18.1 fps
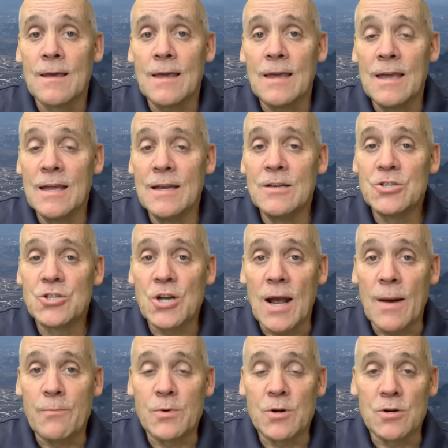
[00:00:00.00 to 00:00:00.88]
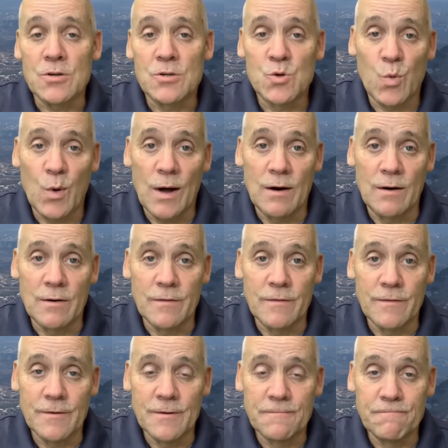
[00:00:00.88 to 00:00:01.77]
in chapter
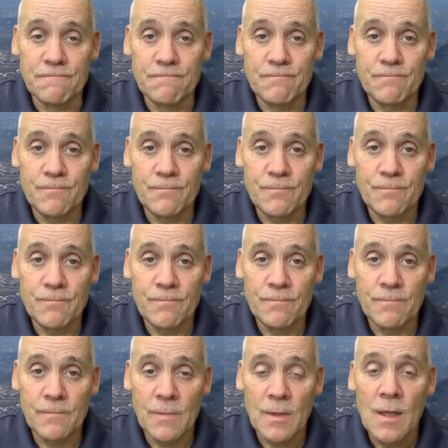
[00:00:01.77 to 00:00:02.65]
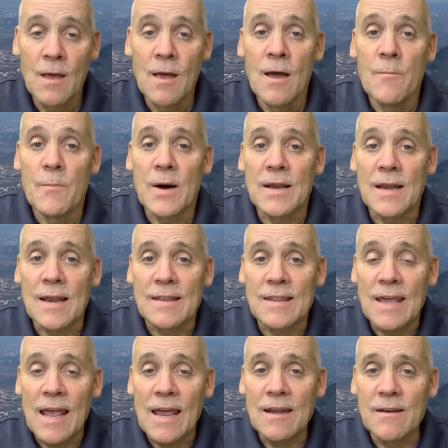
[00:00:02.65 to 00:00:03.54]
12. But at
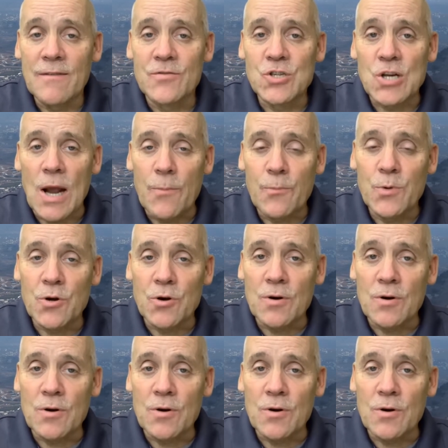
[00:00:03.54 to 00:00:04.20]
the end of chapter